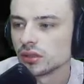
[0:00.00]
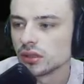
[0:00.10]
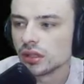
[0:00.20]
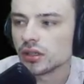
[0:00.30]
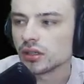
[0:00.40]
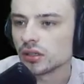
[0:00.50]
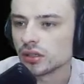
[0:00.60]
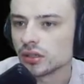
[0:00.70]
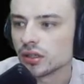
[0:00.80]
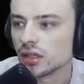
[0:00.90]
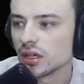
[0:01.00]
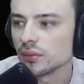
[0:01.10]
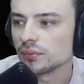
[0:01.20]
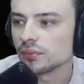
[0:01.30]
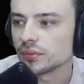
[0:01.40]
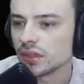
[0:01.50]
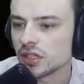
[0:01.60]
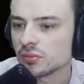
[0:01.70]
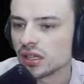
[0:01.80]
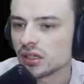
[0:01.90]
I cook. Um, let's
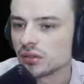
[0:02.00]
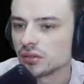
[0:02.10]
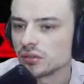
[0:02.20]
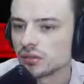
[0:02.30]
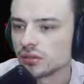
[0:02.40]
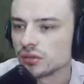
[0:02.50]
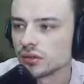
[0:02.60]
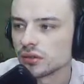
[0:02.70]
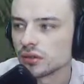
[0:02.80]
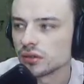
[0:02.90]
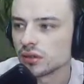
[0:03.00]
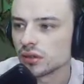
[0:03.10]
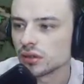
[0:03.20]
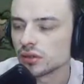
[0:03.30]
make it. Cook.